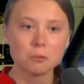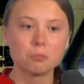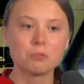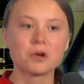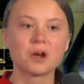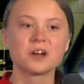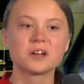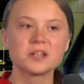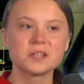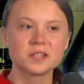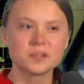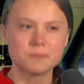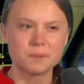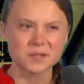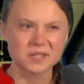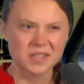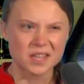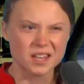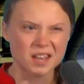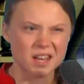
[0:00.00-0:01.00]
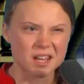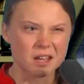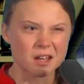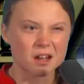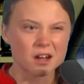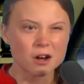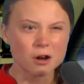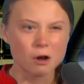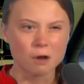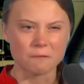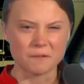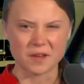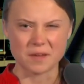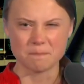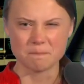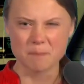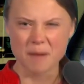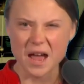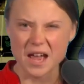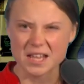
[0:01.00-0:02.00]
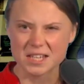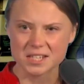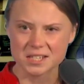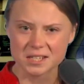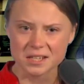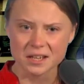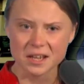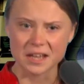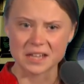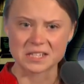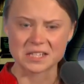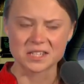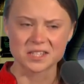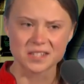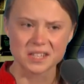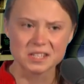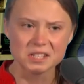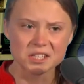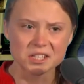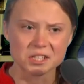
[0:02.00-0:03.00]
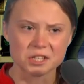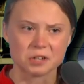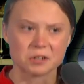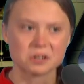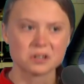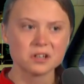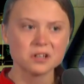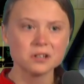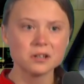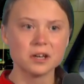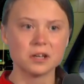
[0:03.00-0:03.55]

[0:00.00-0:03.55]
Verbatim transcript: We are in the beginning of a mass extinction,